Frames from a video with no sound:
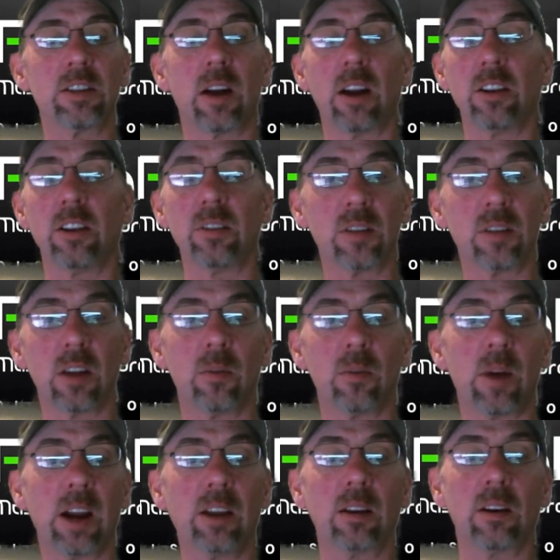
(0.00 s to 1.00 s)
that I use on the
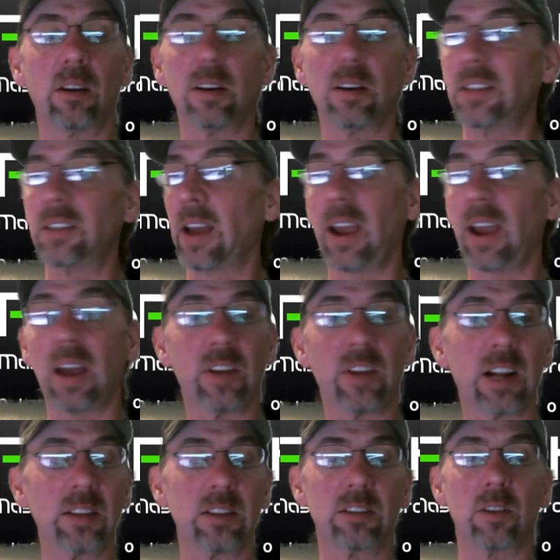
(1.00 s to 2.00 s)
regular and say, hey, I've
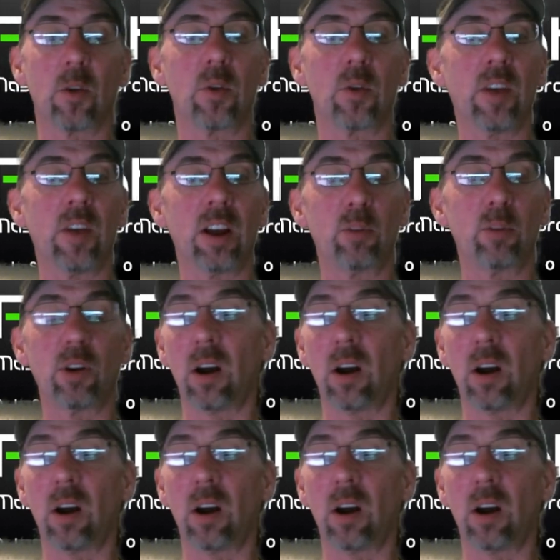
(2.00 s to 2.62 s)
got this load available.